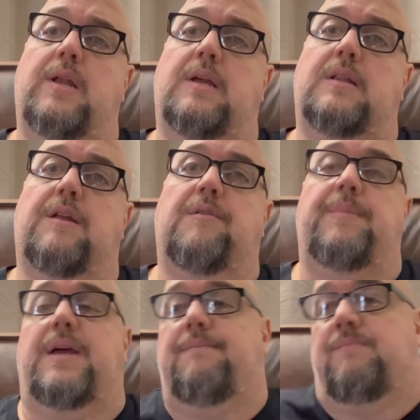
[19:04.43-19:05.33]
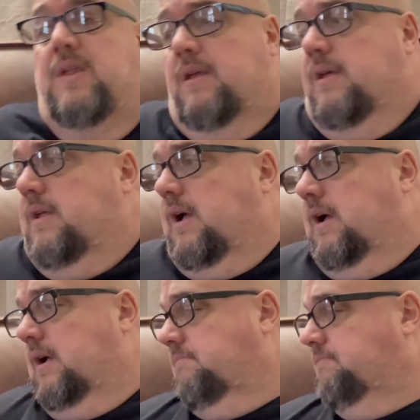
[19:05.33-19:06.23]
it a little bit.
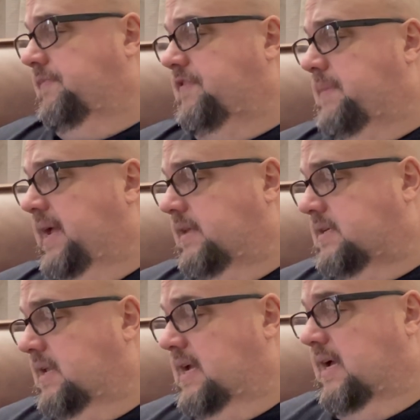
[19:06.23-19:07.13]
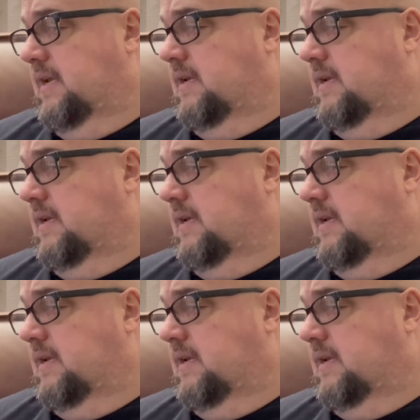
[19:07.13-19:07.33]
If you made it to the end,